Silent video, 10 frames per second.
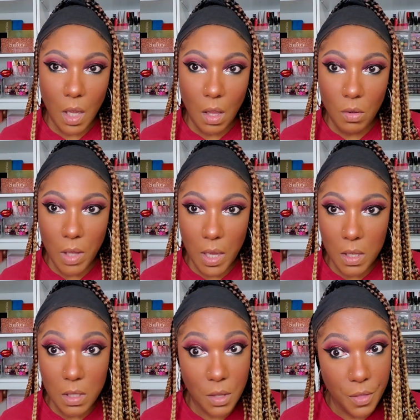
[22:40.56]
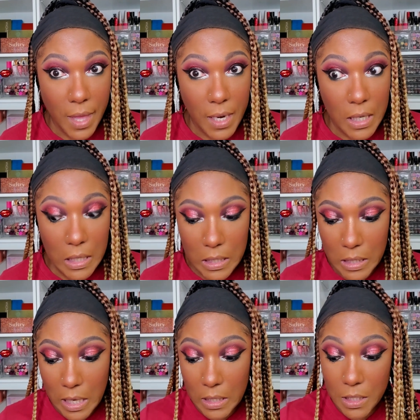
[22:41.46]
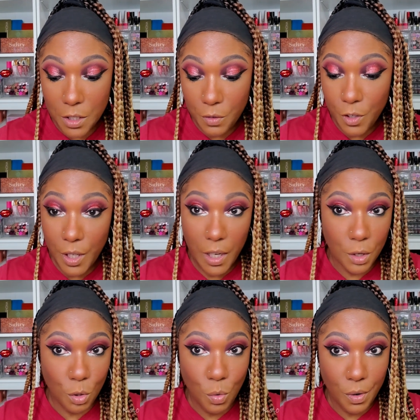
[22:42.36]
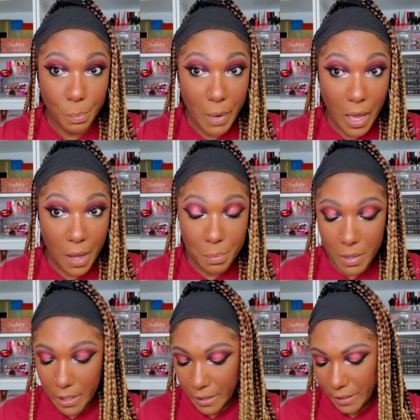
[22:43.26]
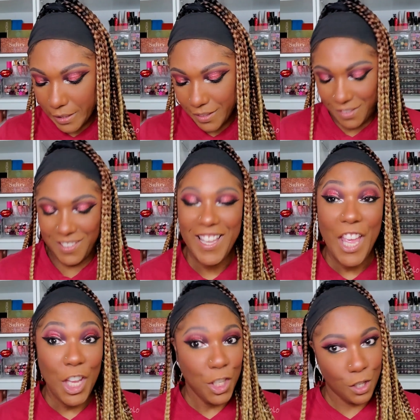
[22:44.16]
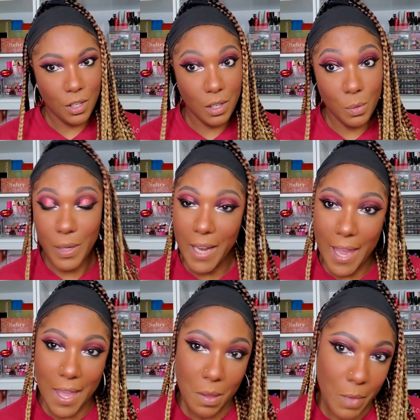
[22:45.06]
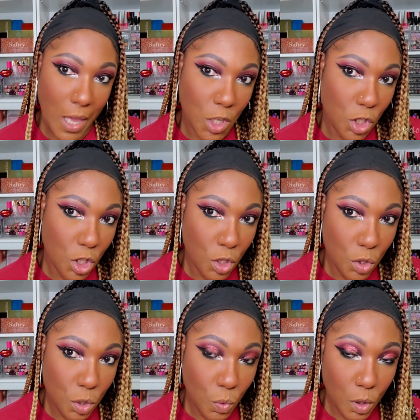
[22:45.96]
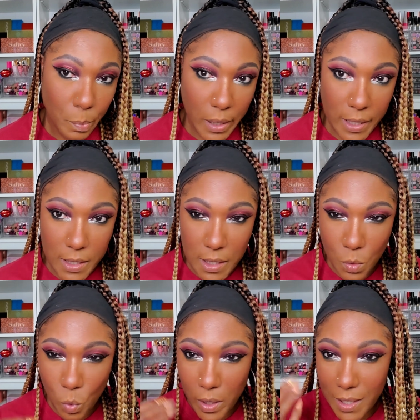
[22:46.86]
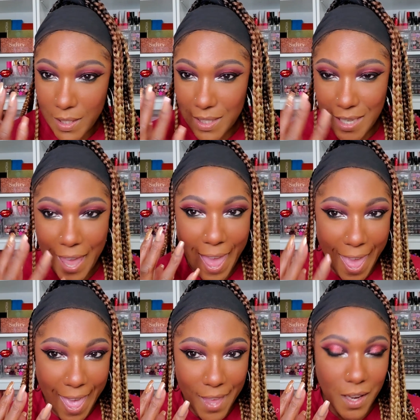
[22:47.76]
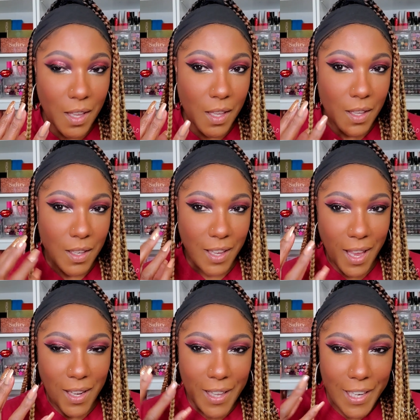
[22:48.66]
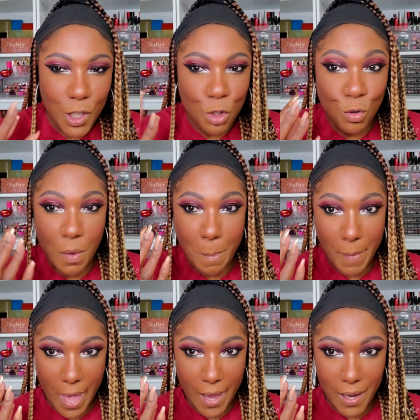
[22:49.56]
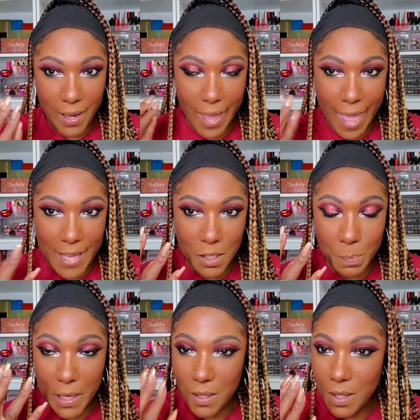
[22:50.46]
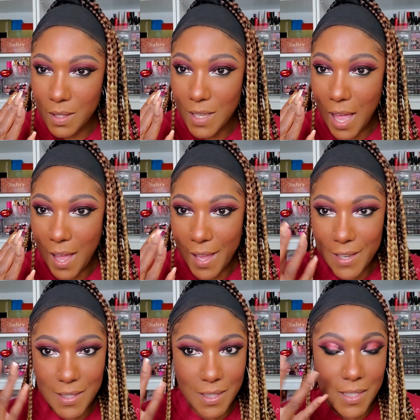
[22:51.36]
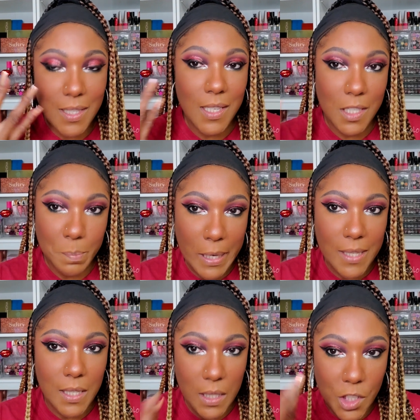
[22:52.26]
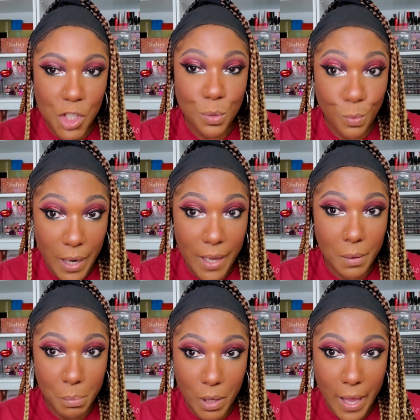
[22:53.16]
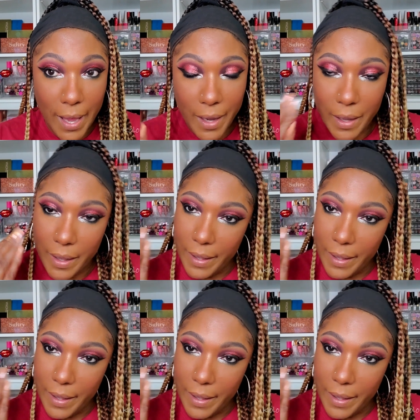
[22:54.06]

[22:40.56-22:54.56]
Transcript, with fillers: Okay, so that is that silver inner corner pop. Your girl went ham as usual, but I did want it to add kind of like a dramatic aspect to this eye since it is basically just red and black.